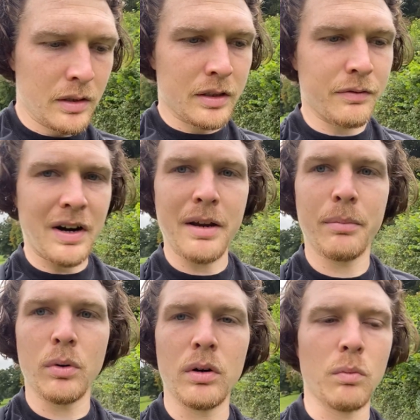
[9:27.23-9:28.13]
It's a very
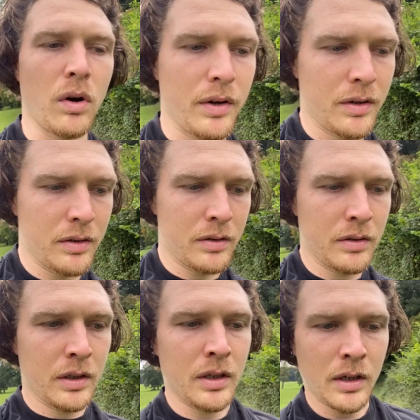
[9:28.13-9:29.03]
important one.
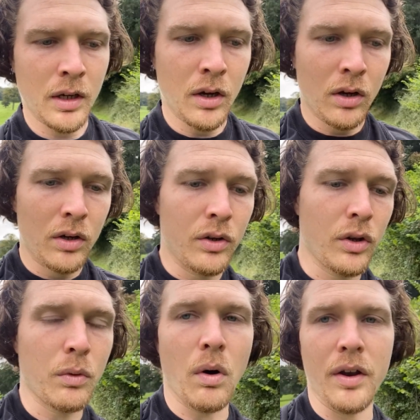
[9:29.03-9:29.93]

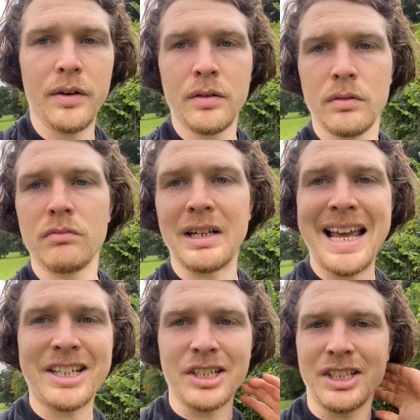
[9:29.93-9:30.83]
Another one,
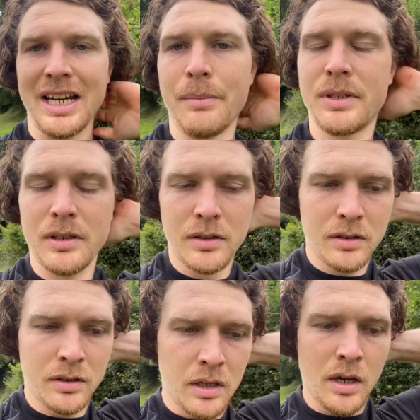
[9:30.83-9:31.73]
relationships.
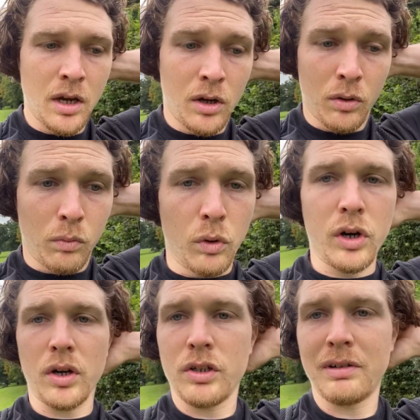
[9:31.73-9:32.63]

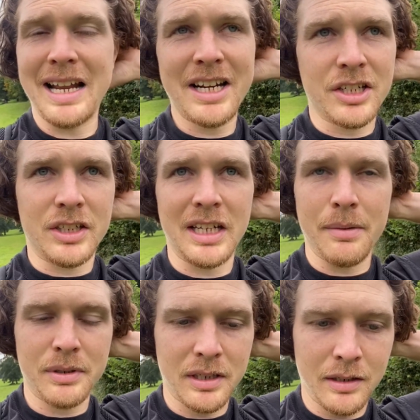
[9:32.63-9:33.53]
Work on your
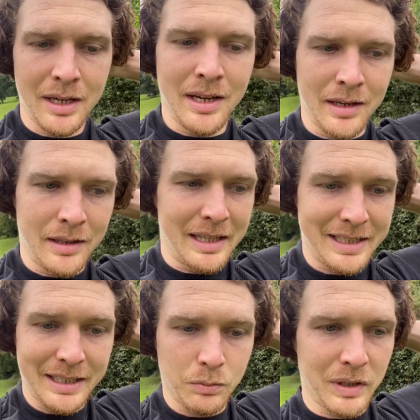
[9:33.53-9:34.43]
relationships.
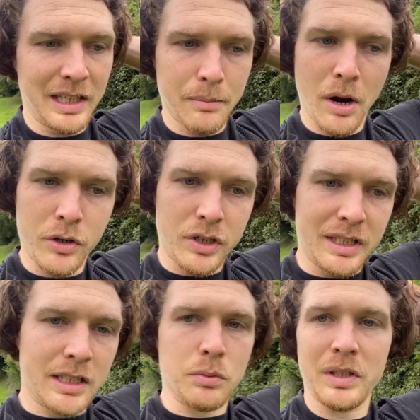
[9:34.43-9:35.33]
This is with the emotions.
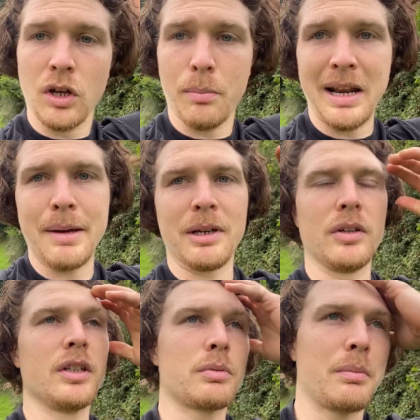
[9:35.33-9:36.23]
This is with not blaming
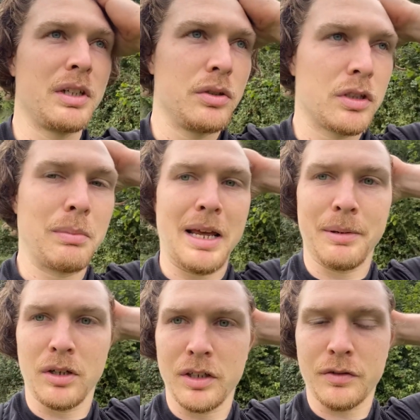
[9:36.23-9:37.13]
others when we're used to
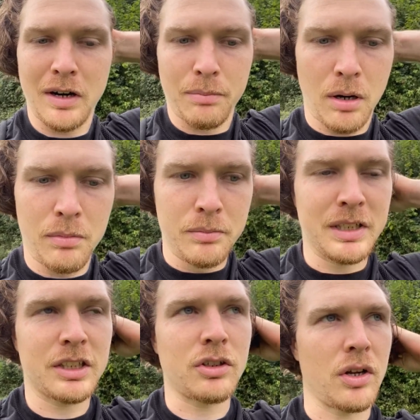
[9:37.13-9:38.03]
blaming others for our problems.
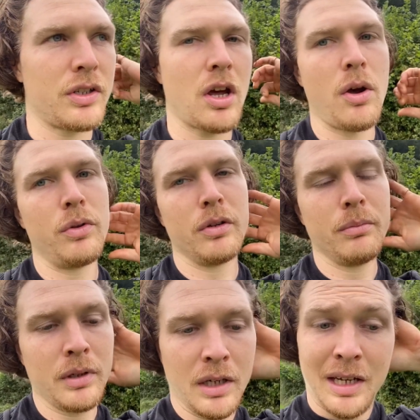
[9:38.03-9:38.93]
It's starting to own
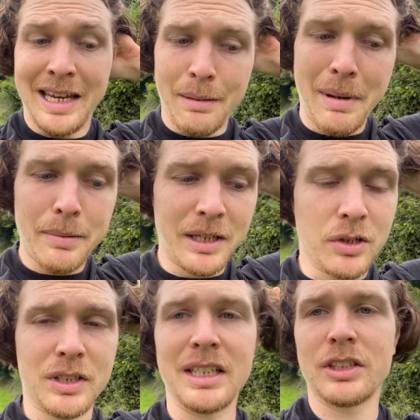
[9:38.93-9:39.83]
them. It may be
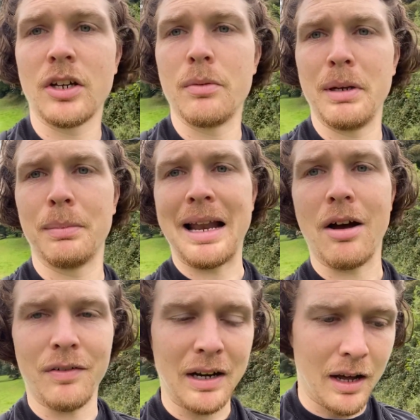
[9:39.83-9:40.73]
cutting certain people
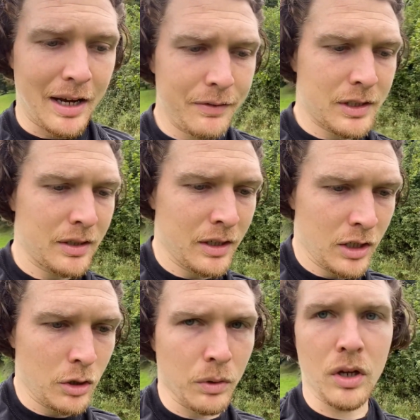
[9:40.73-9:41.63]
out of our lives
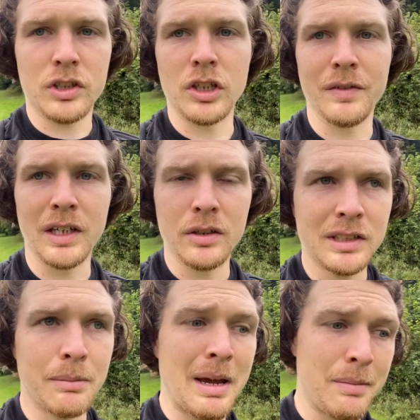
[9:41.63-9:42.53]
who are not serving
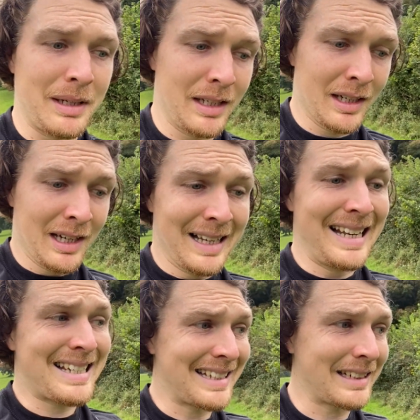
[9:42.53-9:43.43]
us. It may be
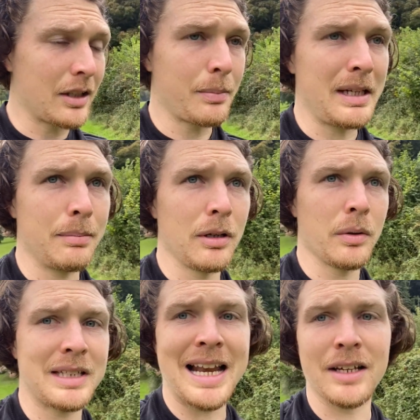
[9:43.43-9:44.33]
listening to the people who
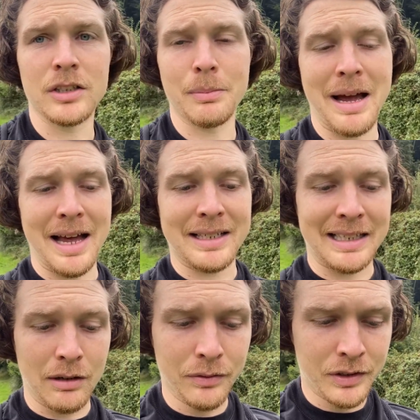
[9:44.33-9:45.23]
are telling us about
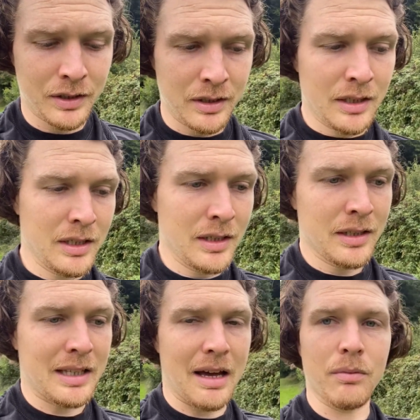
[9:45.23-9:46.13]
ourselves
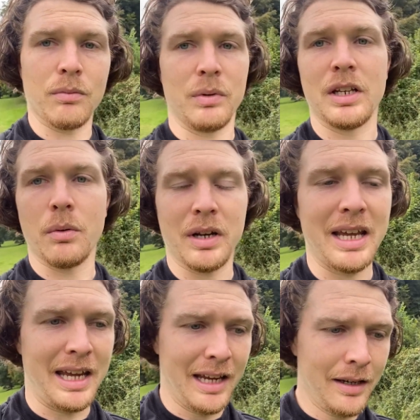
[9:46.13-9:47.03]
that we don't want
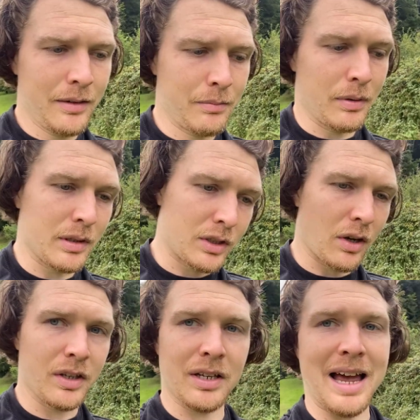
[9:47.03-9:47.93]
to hear, but
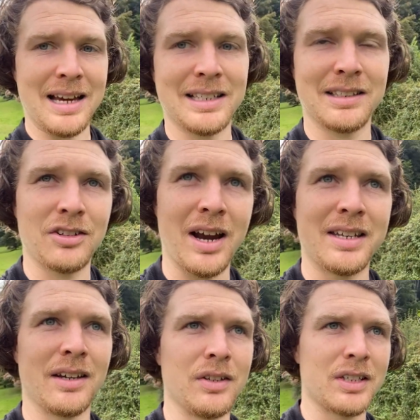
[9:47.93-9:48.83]
starting to try
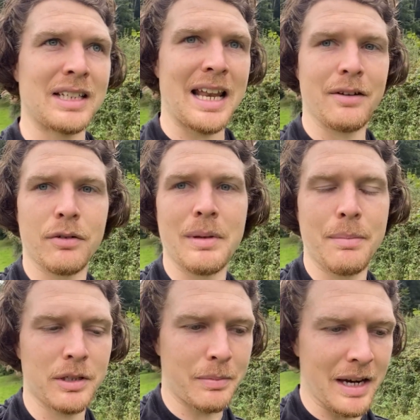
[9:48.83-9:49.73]
to understand it from their
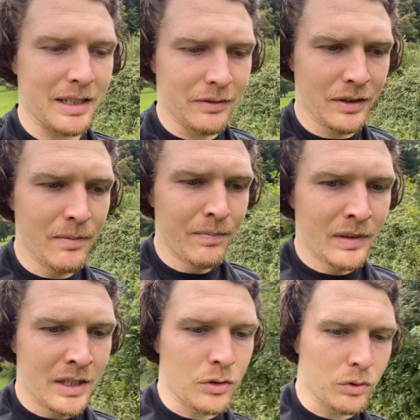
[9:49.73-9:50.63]
perspective.
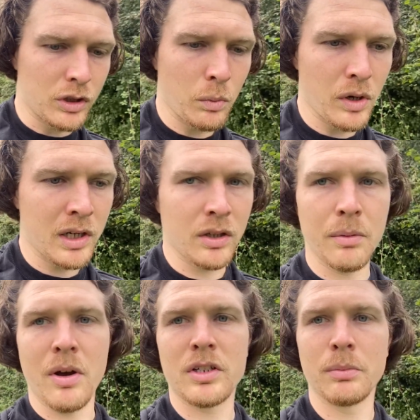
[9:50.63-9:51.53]
It's also working on
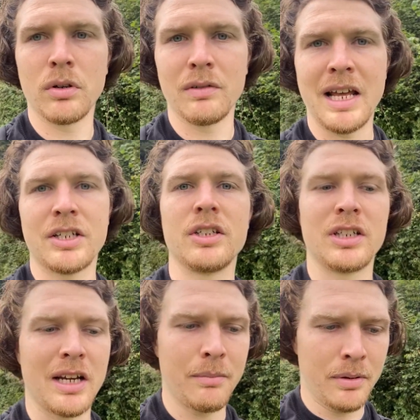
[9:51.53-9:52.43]
the most important
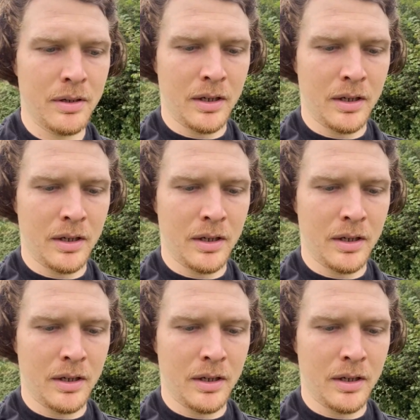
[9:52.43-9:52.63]
relationship.